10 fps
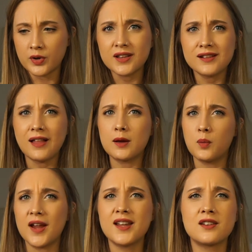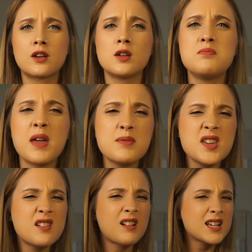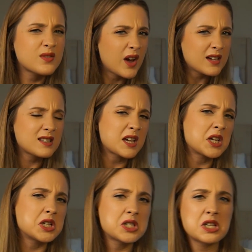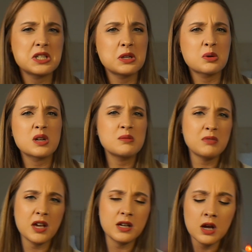really lightweight and could maybe classify as like a CC cream,